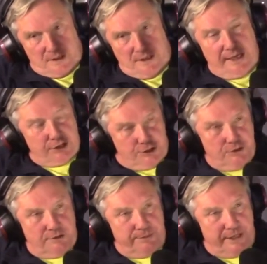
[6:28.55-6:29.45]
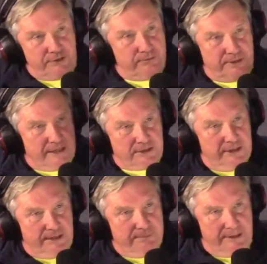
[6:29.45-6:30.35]
gets shooting pains from an accident
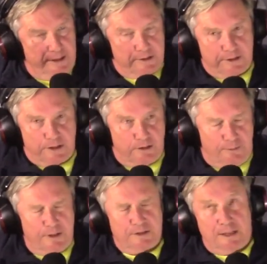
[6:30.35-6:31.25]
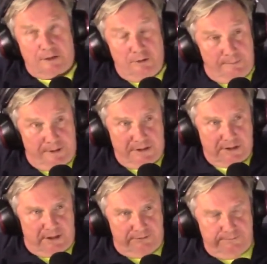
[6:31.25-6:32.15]
he had many years ago. I mean, it's crippling
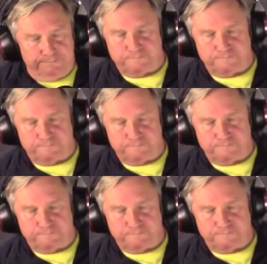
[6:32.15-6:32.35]
stuff.